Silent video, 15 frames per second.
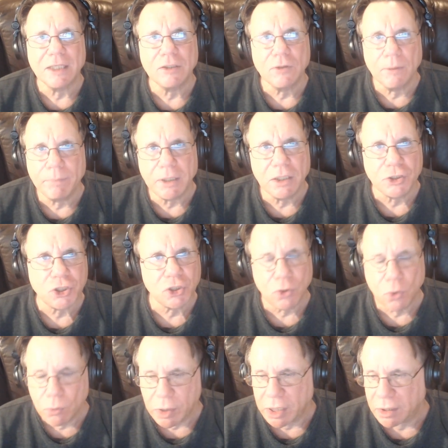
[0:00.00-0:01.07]
be a
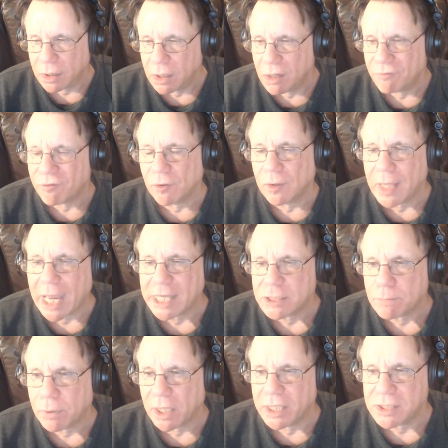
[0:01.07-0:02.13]
shoo-in for last
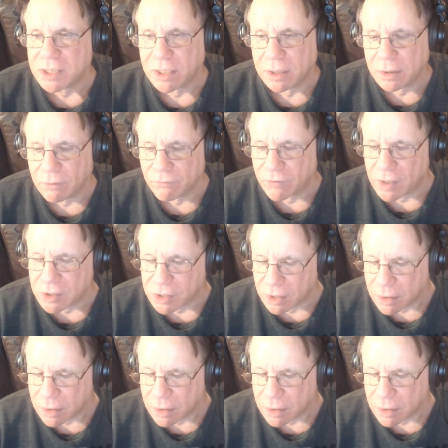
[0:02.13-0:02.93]
place in the division.